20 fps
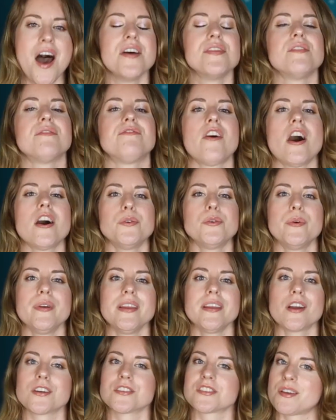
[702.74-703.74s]
The
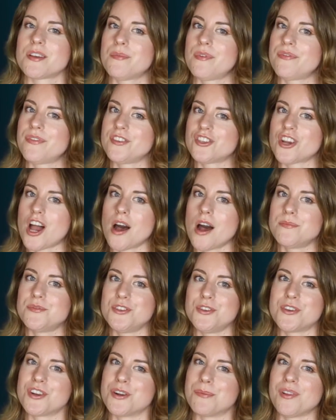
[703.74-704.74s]
following are some of the jobs
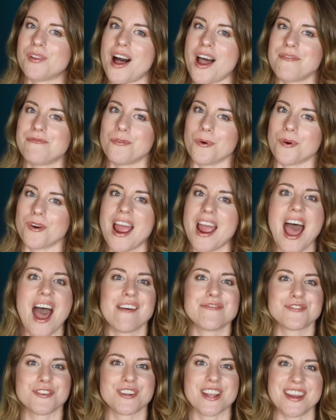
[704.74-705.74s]
you could apply for
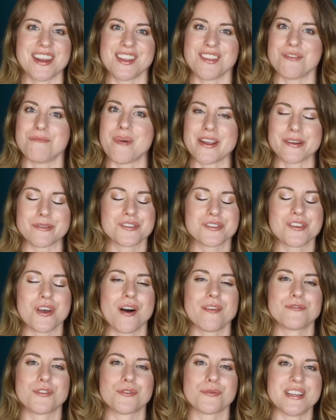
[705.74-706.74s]
after getting the
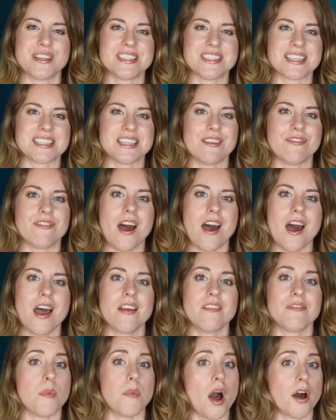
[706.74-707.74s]
Microsoft
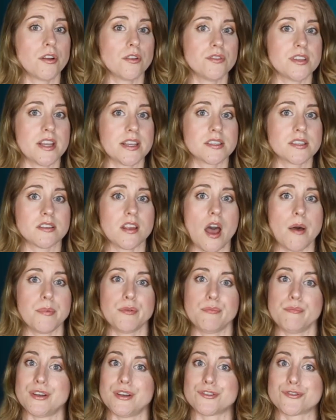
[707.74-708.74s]
365 Modern Desktop
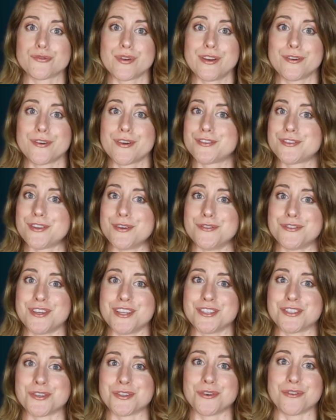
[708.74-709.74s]
Administrator
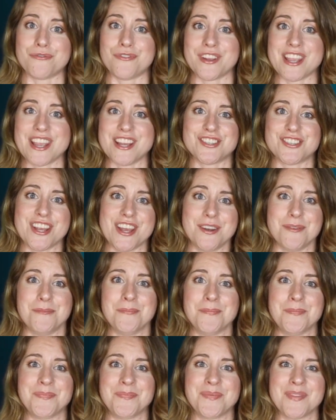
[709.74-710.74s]
Associate Certification:
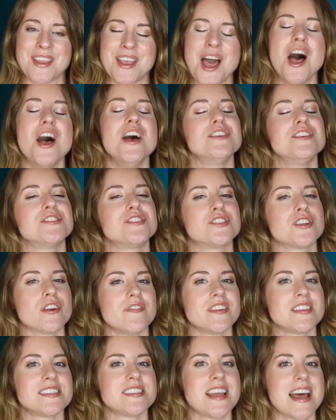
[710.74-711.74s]

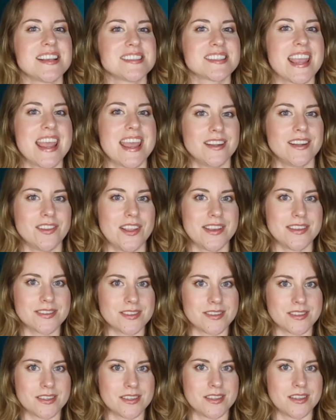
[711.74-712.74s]
Service Desk
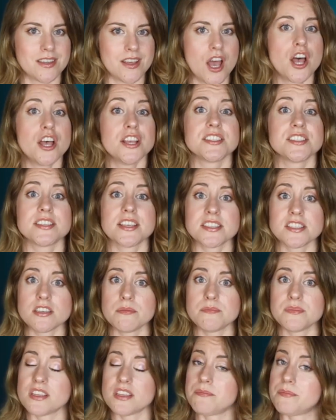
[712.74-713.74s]
Analyst,
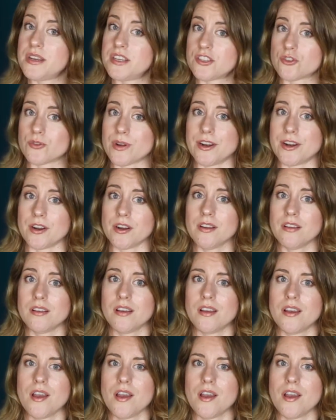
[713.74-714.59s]
Systems Administrator,